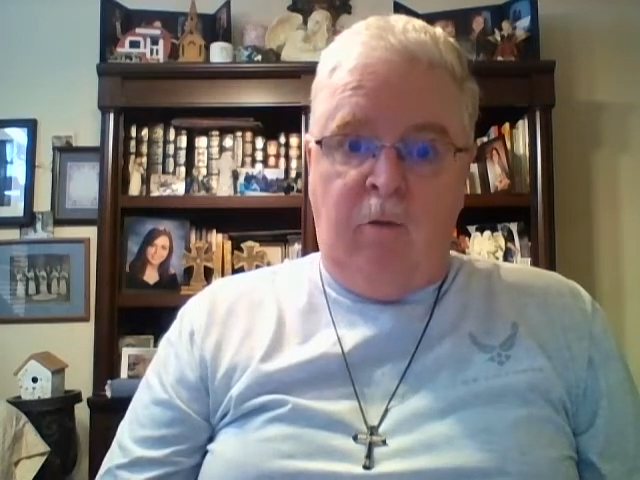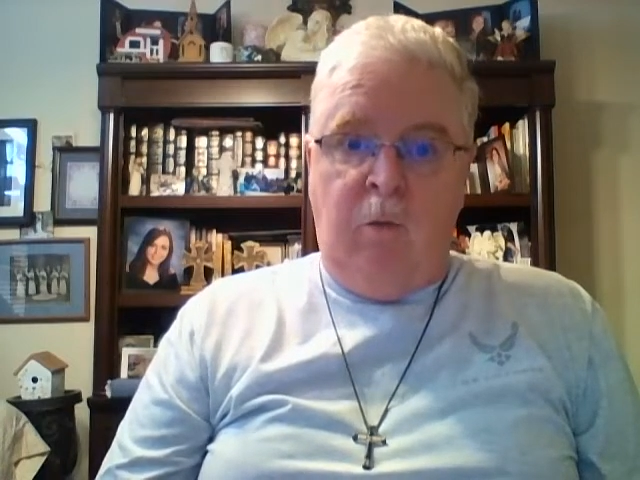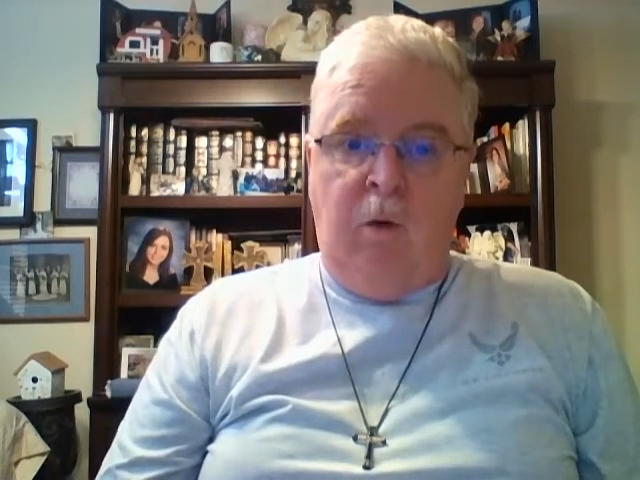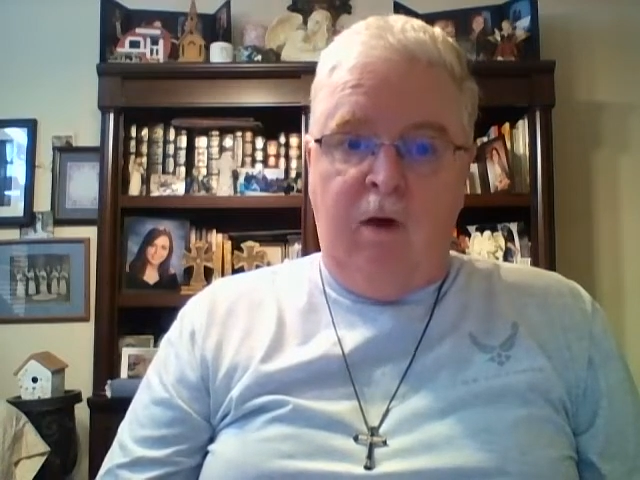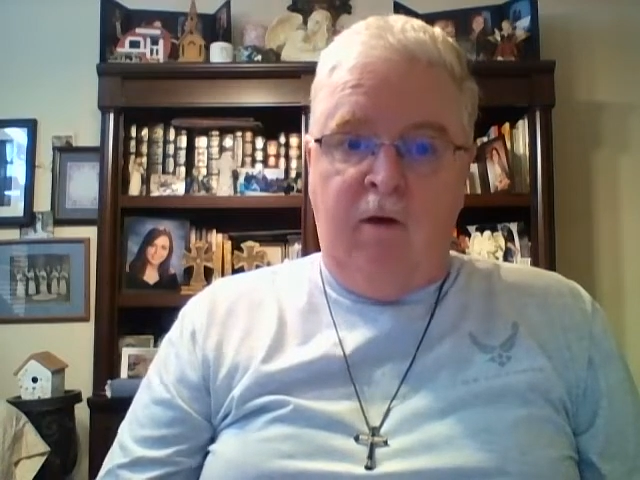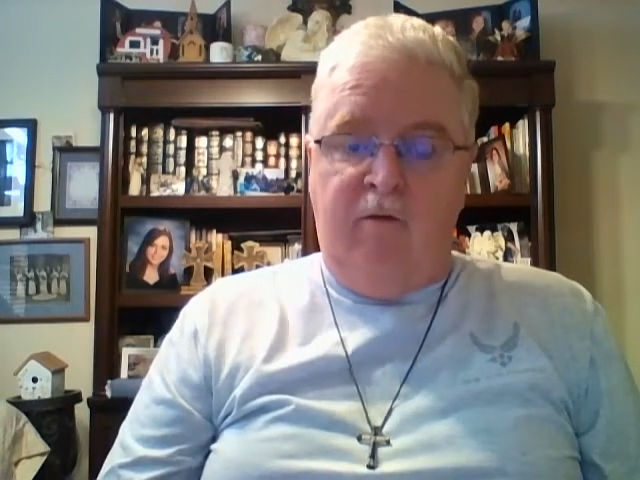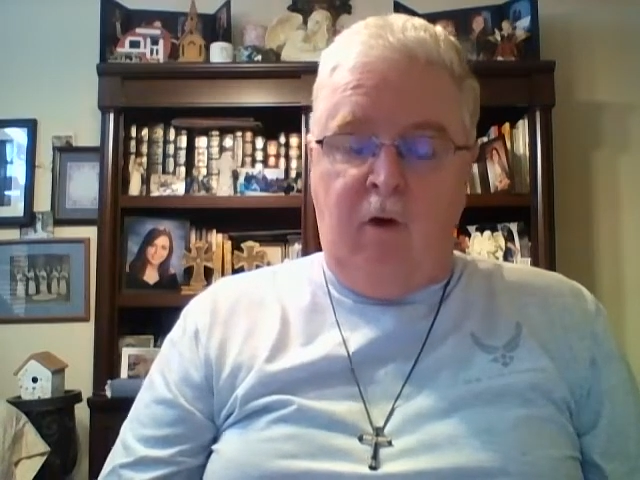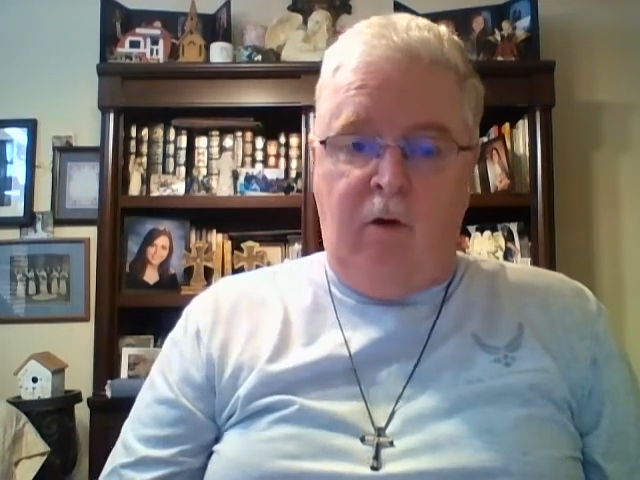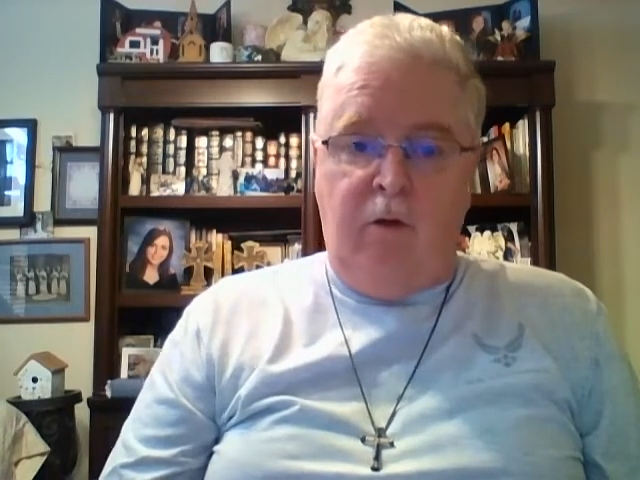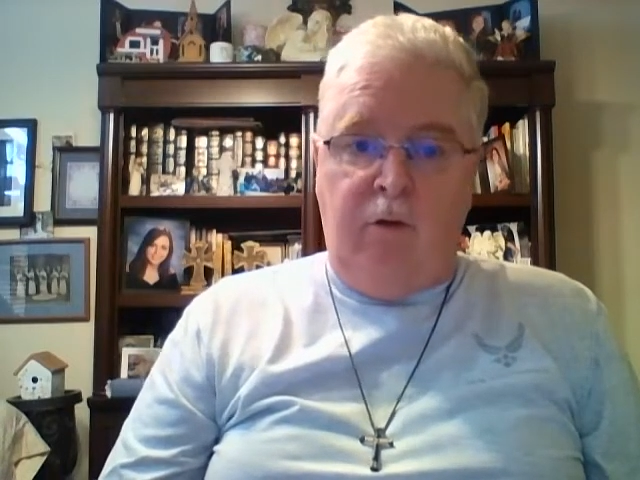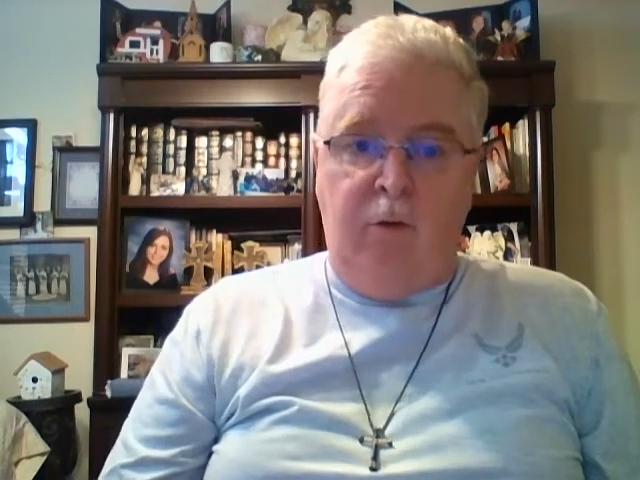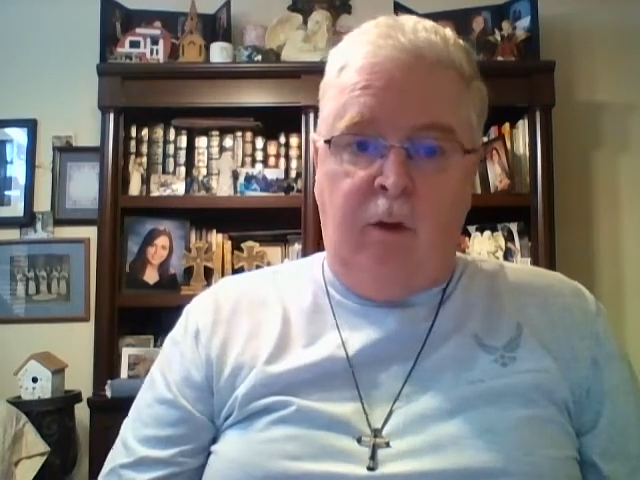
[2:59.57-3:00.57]
one of
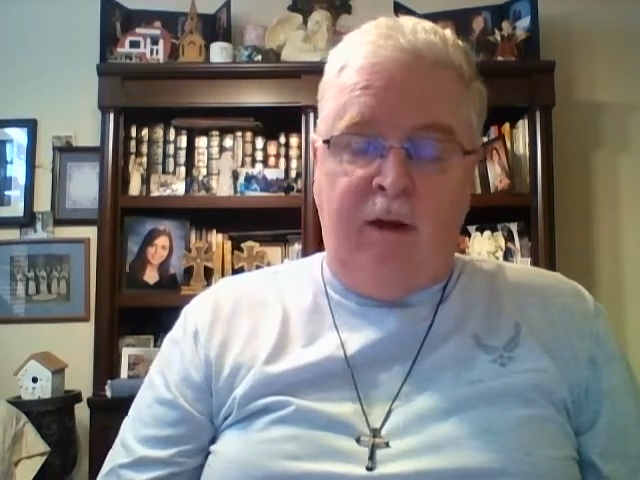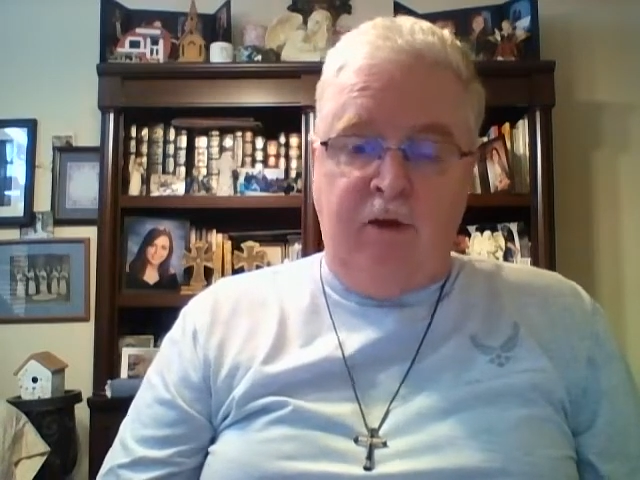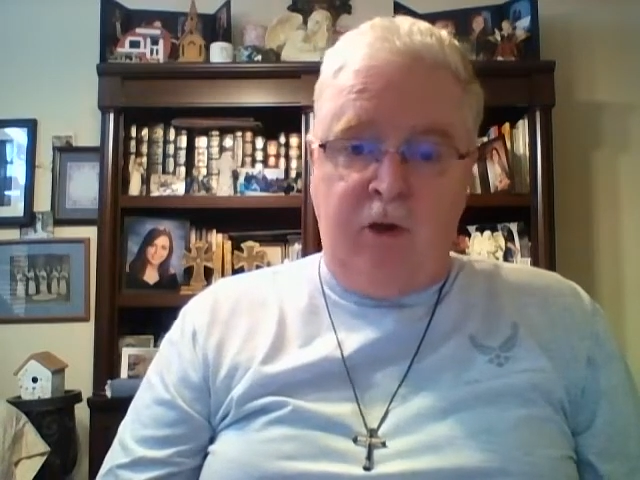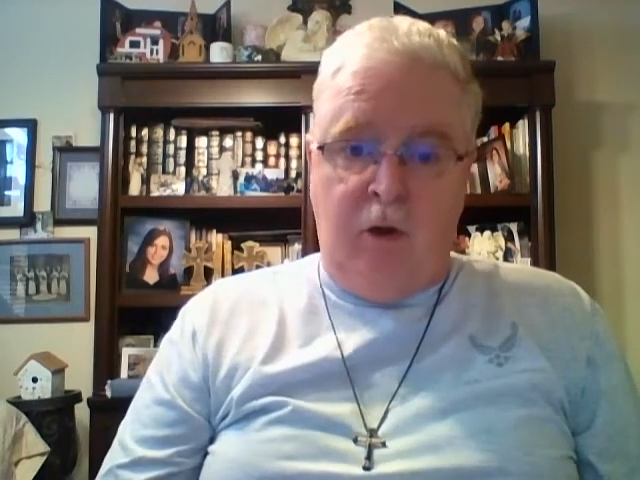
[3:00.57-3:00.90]
all, the great